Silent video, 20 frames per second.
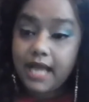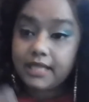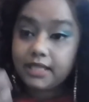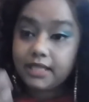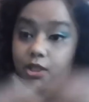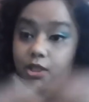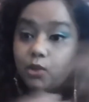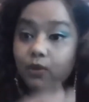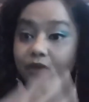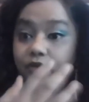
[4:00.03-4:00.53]
I
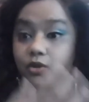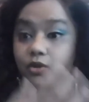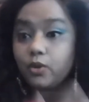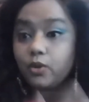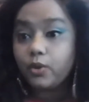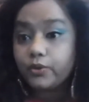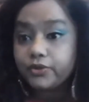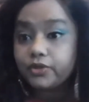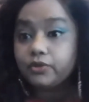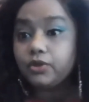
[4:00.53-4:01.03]
think you have to
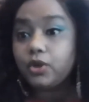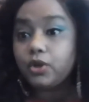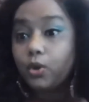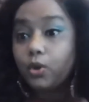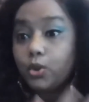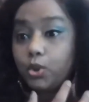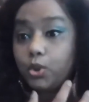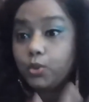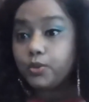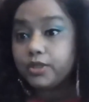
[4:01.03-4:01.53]
also know
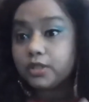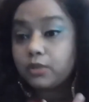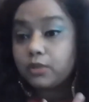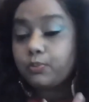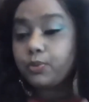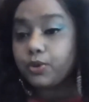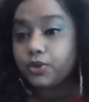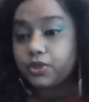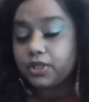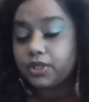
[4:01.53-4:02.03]
who was the
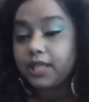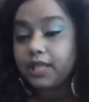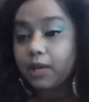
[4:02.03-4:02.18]
person